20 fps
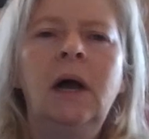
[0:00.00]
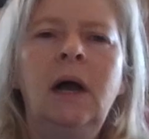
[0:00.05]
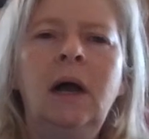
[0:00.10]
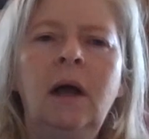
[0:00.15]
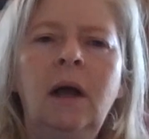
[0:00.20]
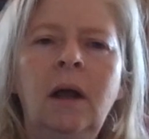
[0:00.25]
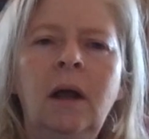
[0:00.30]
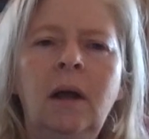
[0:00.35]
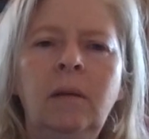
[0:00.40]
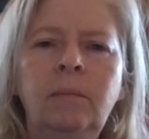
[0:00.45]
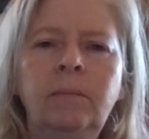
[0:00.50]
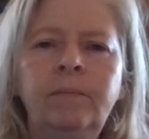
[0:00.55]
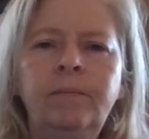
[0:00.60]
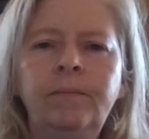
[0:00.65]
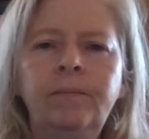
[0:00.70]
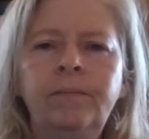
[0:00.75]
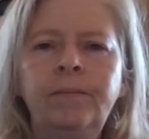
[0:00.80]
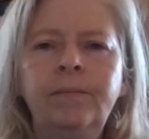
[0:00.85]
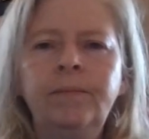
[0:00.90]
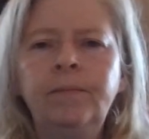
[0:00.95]
Um,
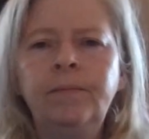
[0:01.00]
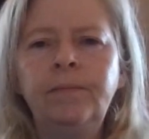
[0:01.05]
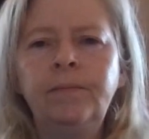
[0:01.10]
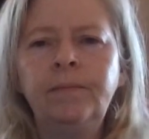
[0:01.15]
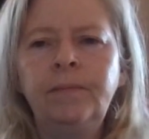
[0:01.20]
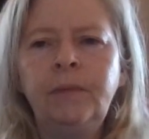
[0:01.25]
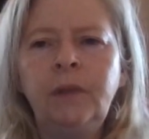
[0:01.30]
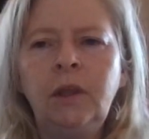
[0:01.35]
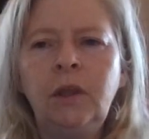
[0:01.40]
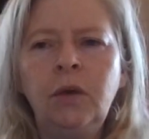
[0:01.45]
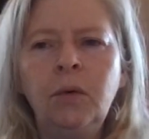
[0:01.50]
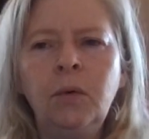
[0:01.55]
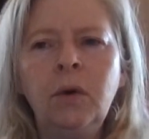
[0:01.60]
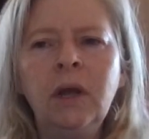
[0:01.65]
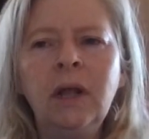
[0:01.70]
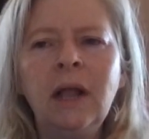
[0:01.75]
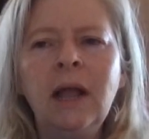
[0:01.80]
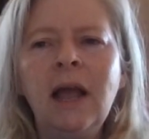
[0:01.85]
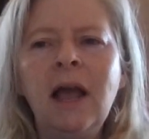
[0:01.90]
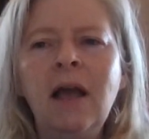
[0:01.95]
you
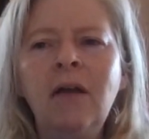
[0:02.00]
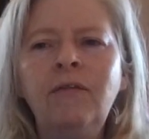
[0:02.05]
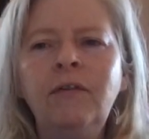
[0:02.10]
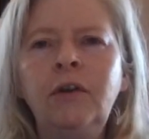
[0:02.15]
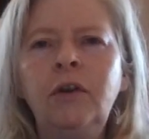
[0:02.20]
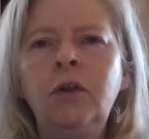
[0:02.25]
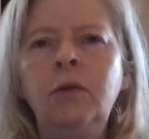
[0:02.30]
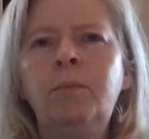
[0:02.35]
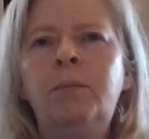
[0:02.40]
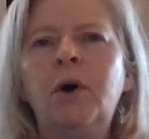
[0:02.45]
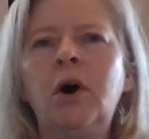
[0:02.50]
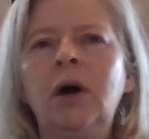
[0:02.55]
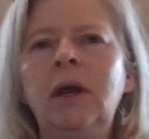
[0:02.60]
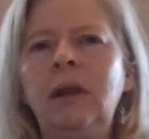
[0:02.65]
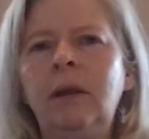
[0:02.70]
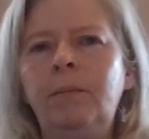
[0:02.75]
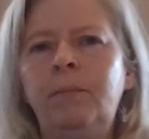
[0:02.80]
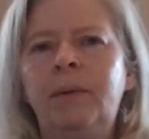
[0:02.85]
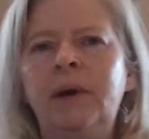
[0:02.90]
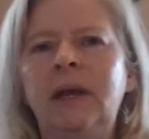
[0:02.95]
will have a new
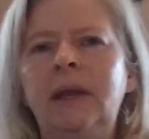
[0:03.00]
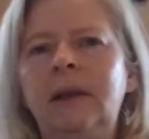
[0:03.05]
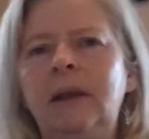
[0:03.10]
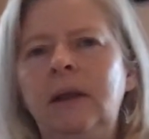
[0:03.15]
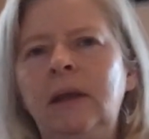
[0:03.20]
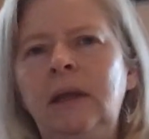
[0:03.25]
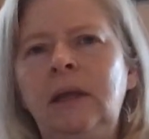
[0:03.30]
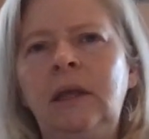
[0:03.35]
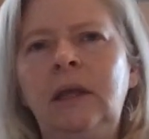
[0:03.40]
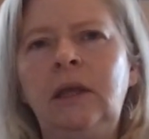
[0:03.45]
body, but